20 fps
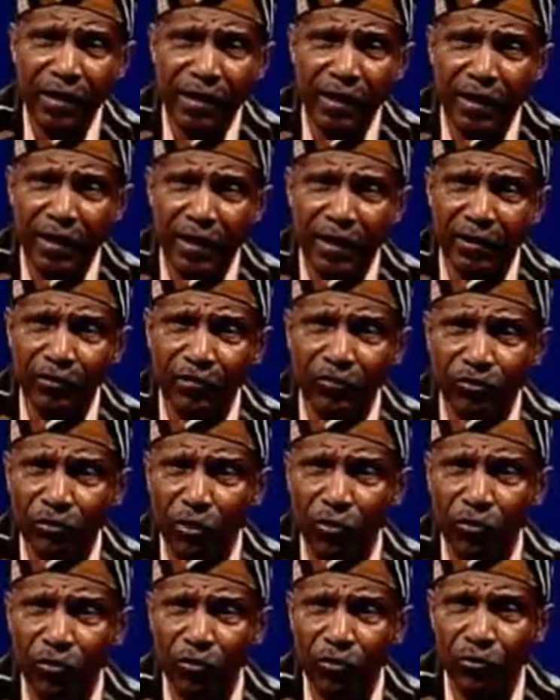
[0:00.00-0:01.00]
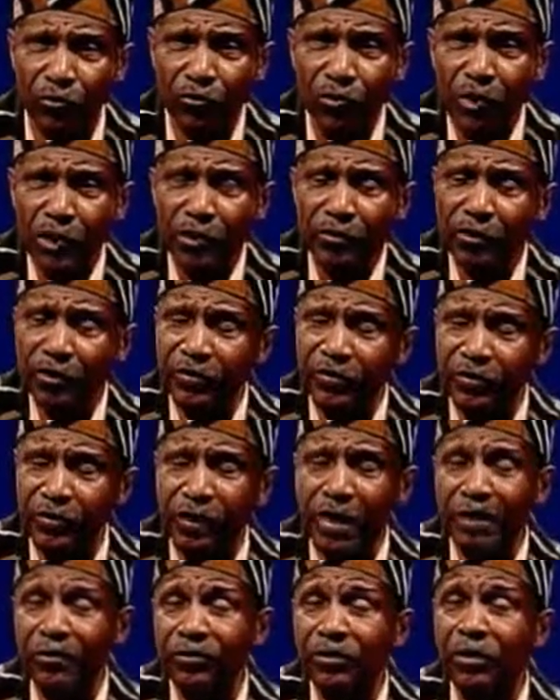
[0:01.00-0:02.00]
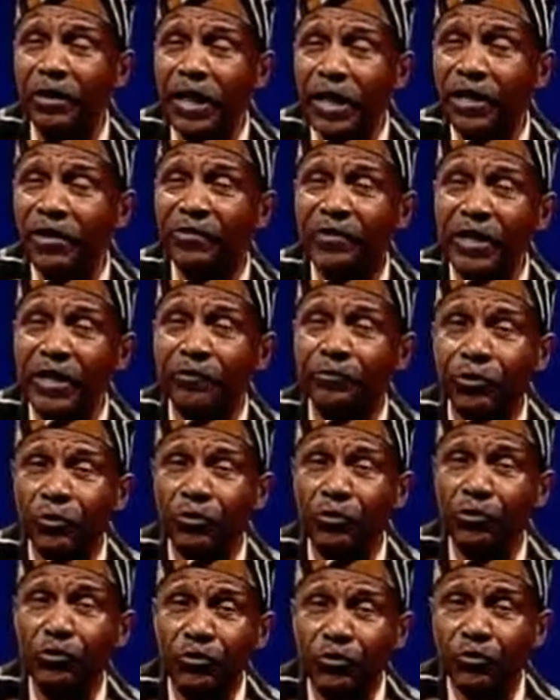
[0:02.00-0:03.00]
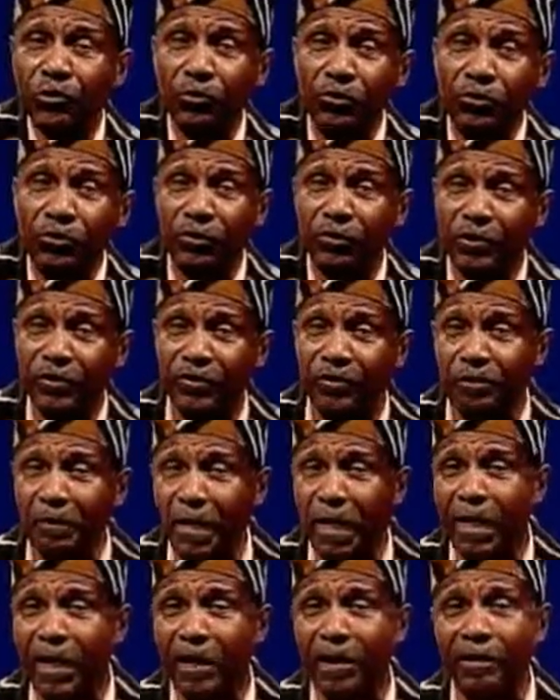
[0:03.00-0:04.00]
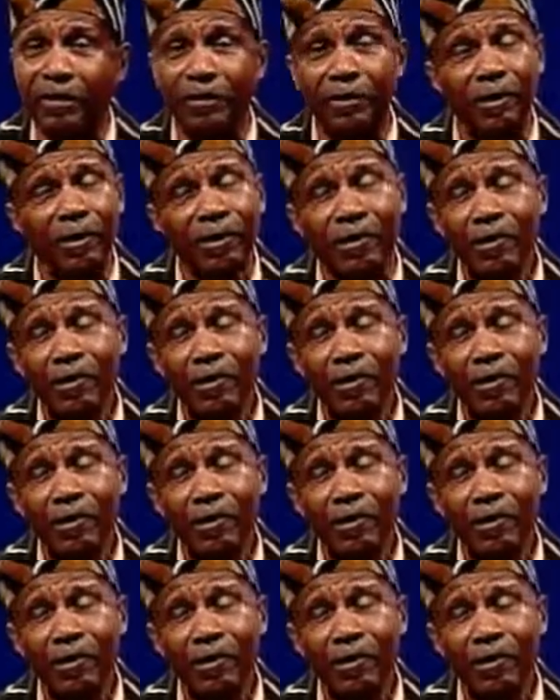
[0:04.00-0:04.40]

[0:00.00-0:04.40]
And let us show you this, let's, let us introduce you to this man